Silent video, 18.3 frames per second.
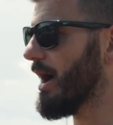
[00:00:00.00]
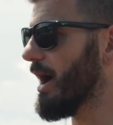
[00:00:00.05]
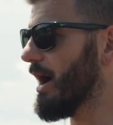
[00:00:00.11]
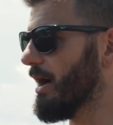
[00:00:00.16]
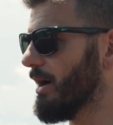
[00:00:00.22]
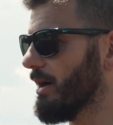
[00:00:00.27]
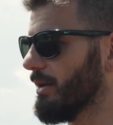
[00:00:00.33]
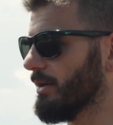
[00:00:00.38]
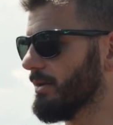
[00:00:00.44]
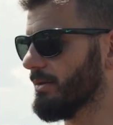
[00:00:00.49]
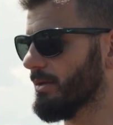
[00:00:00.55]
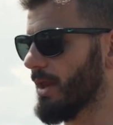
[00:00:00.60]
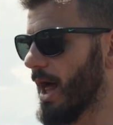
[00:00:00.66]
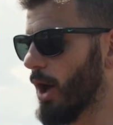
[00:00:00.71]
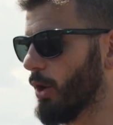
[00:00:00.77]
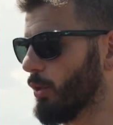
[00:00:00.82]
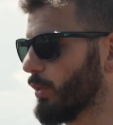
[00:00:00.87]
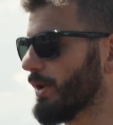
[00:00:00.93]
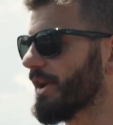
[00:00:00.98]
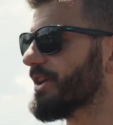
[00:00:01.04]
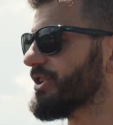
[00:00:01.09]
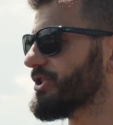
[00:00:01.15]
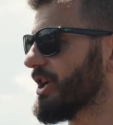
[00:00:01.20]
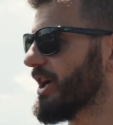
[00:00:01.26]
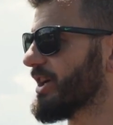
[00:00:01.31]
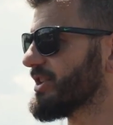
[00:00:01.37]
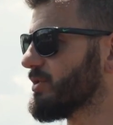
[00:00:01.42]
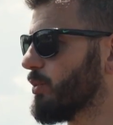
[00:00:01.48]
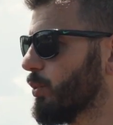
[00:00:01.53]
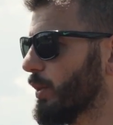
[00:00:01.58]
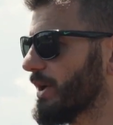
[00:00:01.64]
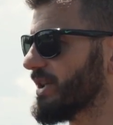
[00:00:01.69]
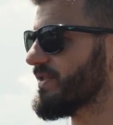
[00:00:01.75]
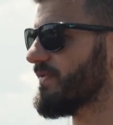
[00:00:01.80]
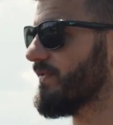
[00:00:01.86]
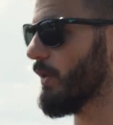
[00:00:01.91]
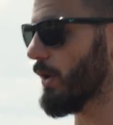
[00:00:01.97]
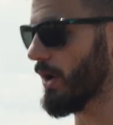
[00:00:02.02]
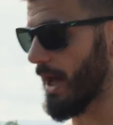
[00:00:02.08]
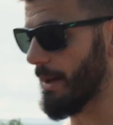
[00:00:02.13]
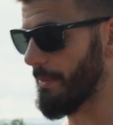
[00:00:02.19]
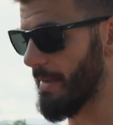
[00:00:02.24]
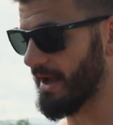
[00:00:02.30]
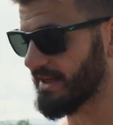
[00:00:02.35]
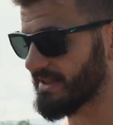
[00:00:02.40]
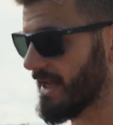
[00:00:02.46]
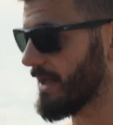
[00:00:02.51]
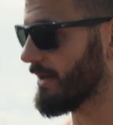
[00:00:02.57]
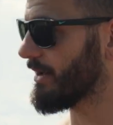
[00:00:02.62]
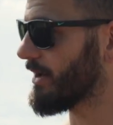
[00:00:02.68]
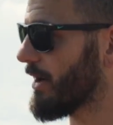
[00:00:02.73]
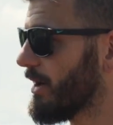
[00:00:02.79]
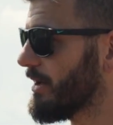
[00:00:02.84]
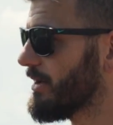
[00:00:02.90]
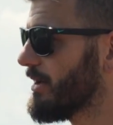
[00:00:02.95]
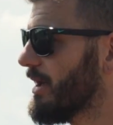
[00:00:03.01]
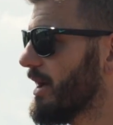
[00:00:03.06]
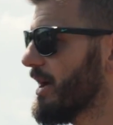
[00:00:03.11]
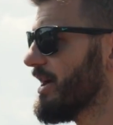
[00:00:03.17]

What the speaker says: I'll readjust which foot I'm exhaling on,